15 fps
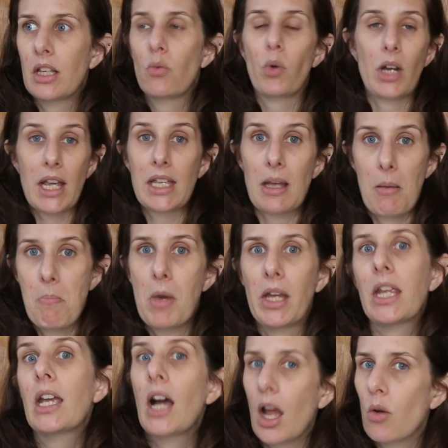when I get
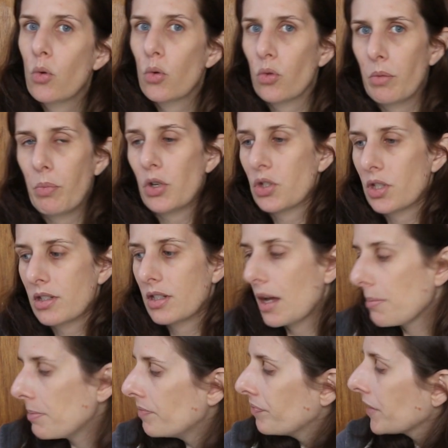money, I will repurchase them.